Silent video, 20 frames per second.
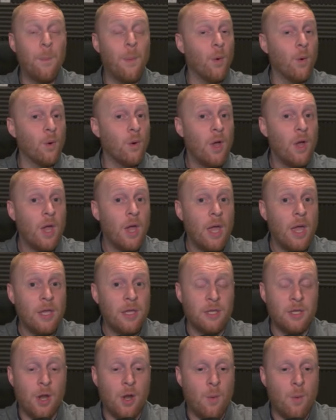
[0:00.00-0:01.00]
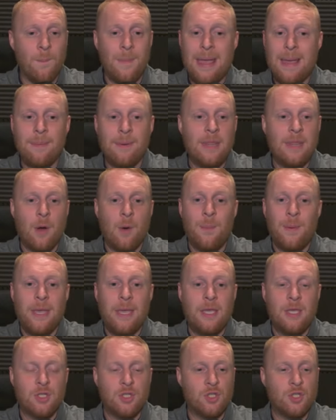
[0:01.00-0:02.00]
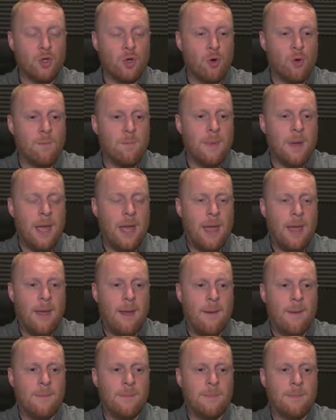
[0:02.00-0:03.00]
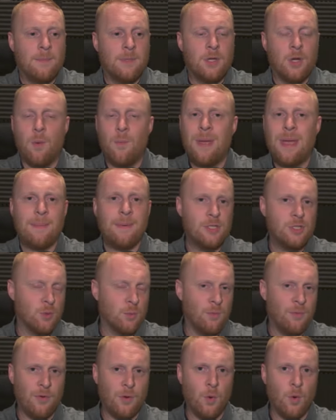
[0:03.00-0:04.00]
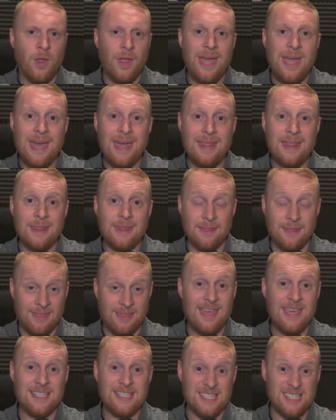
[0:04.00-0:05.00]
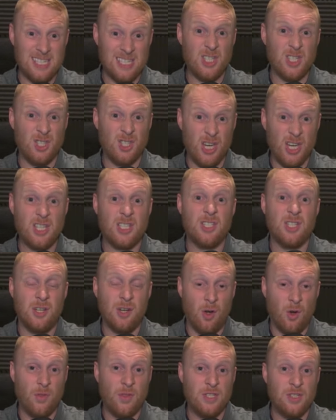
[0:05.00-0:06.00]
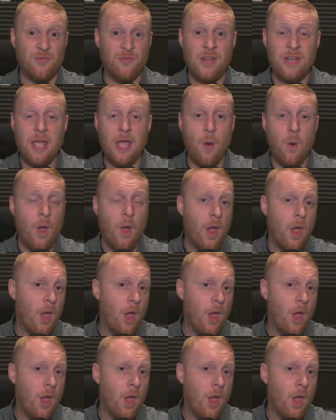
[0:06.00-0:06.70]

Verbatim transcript: But, you know, maybe there'll be some, um, you know, maybe some of you will hear this as a suggestion on this video.